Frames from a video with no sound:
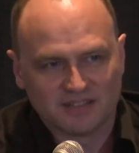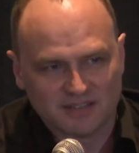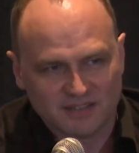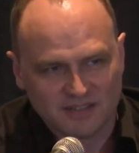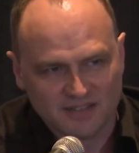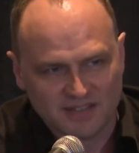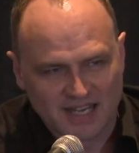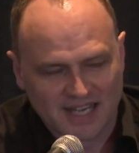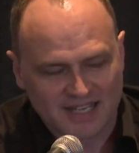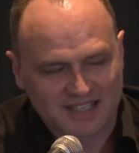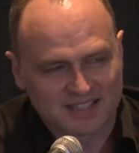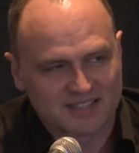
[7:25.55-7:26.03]

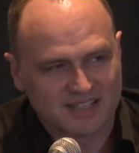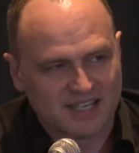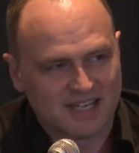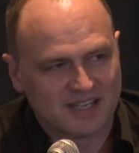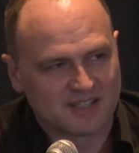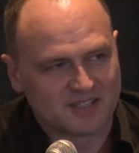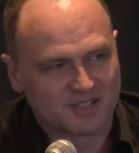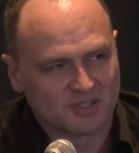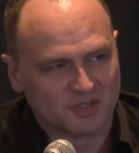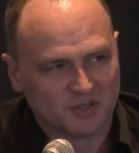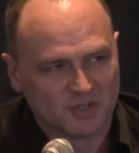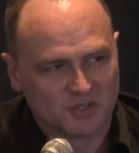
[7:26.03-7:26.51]
next
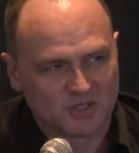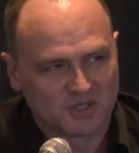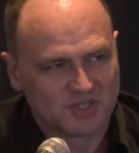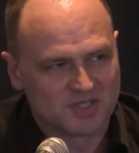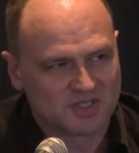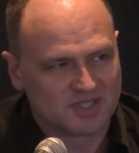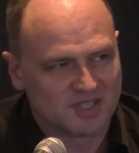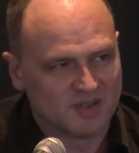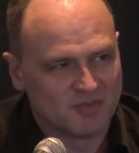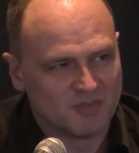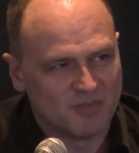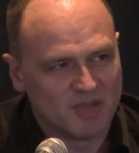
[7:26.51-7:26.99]
stage
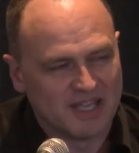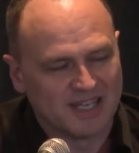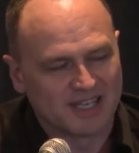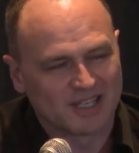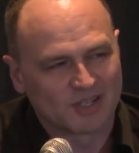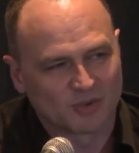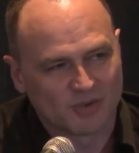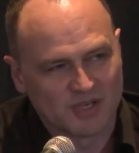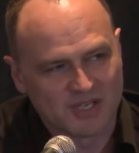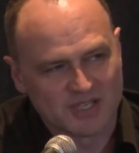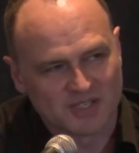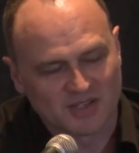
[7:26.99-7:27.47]
solutions that may
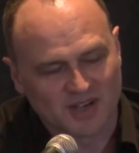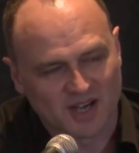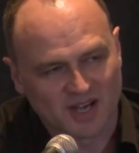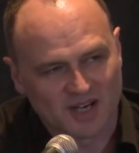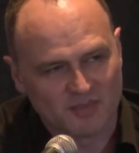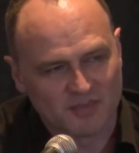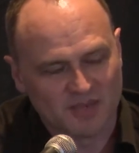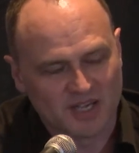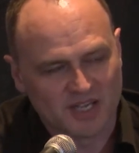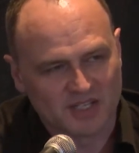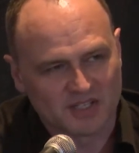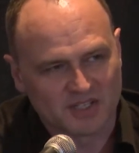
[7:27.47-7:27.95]
increase
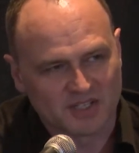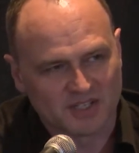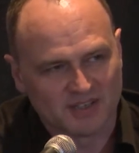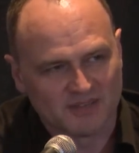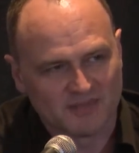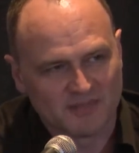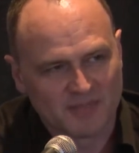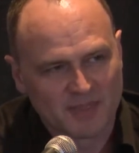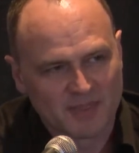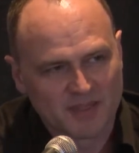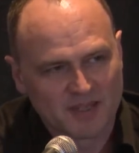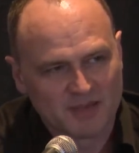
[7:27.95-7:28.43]

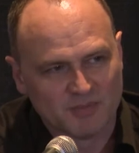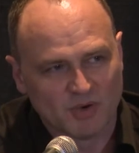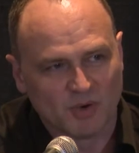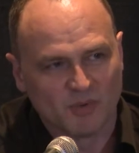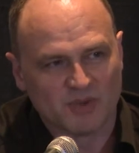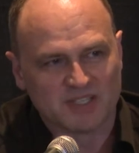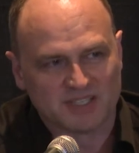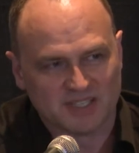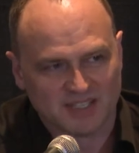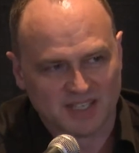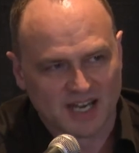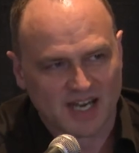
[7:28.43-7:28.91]
automation, but
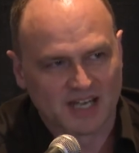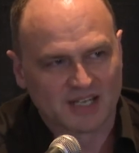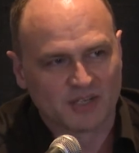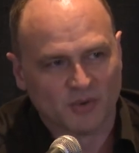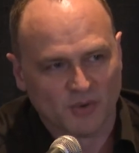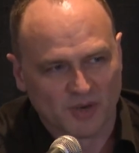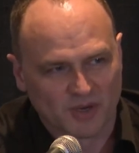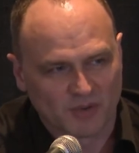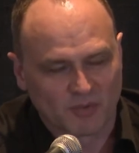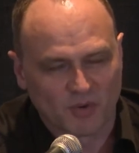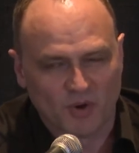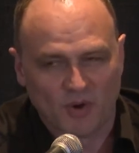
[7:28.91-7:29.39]
we see an
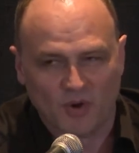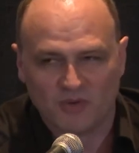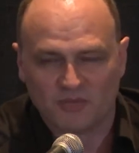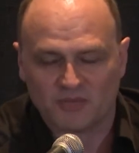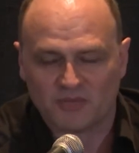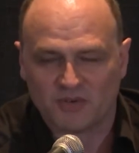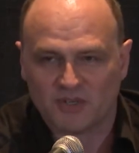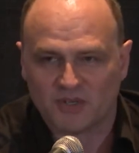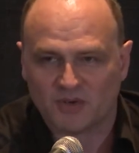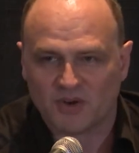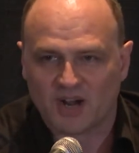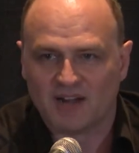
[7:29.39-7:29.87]
ongoing role
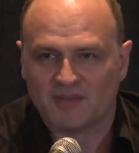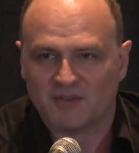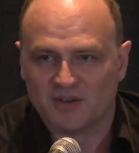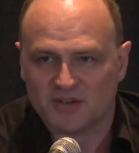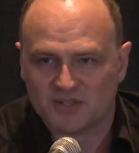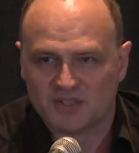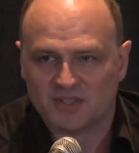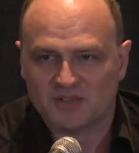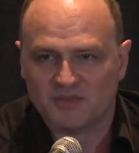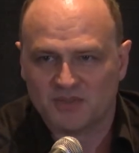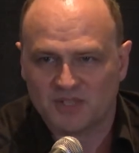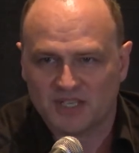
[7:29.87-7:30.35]
for
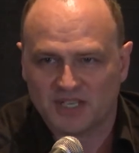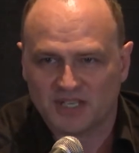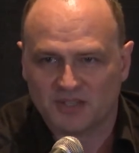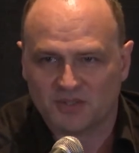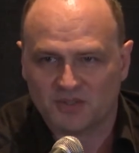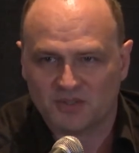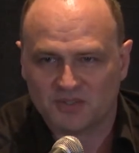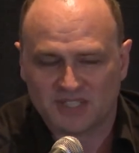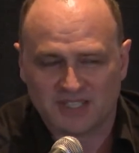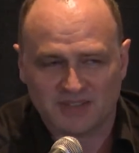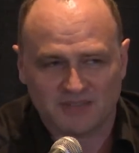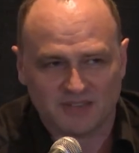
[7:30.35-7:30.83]
drivers in the
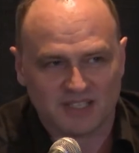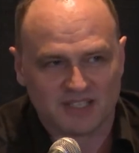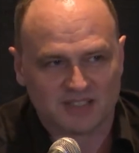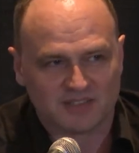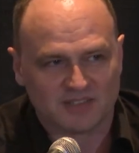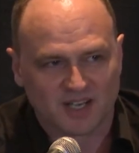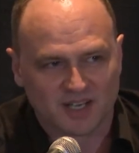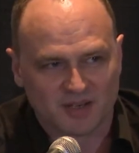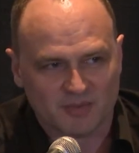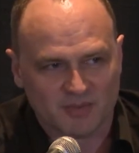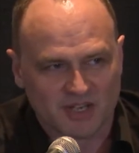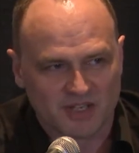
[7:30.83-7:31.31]
vehicles even
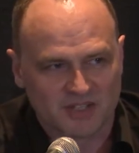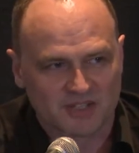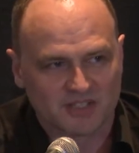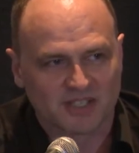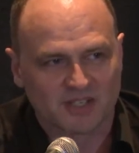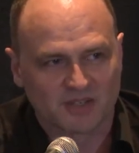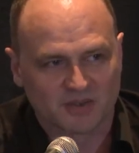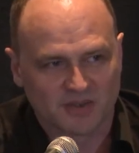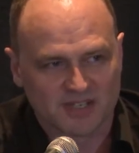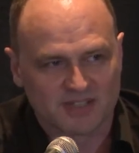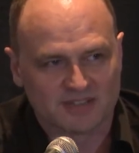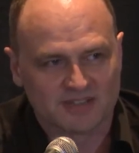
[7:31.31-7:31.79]
as automation
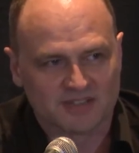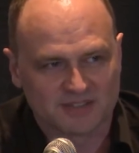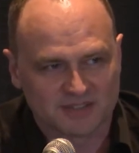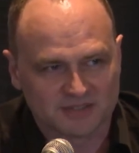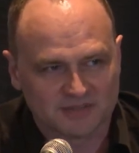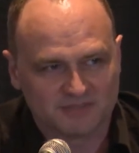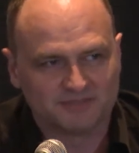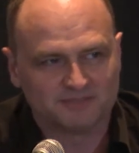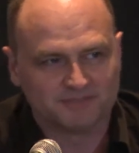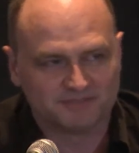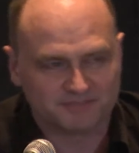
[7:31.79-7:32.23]
increases.